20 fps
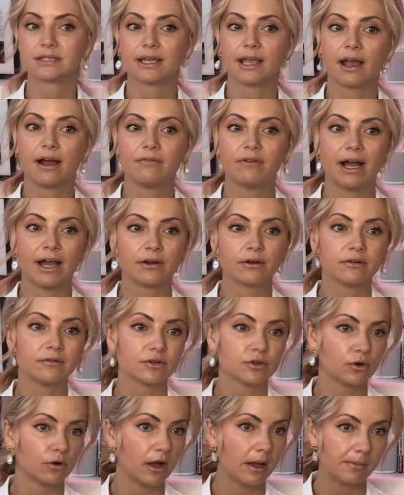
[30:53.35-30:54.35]
I have, I don't
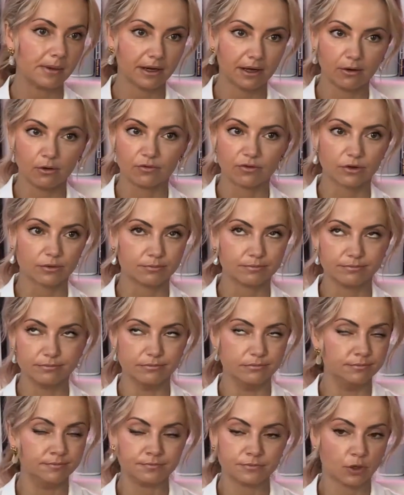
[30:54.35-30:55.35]
even know how many, over
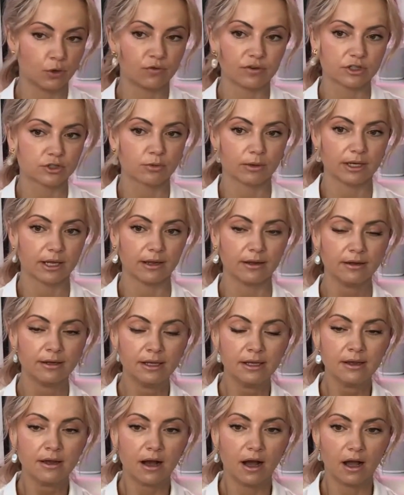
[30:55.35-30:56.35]
over twenty
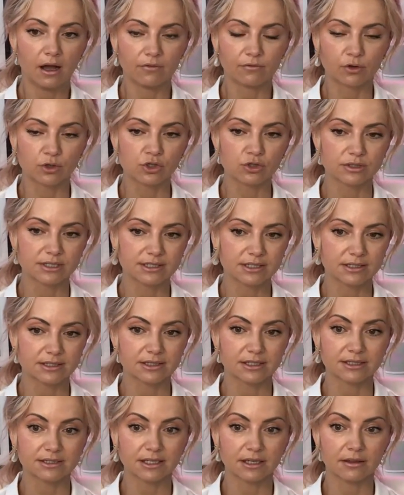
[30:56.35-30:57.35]
um, virtual
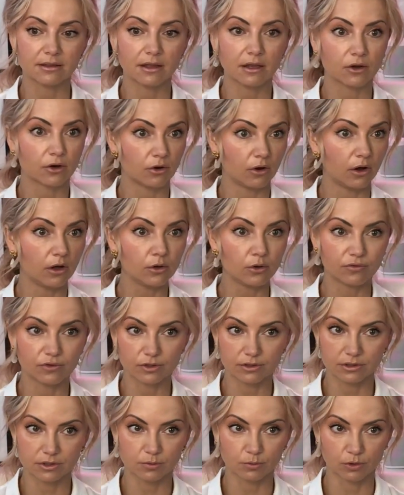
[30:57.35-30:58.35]
assistants, and they are all
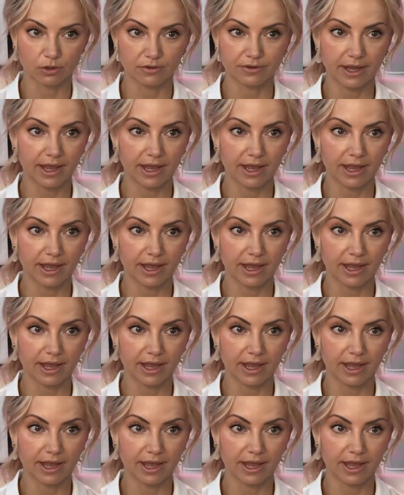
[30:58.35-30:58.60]
over this world.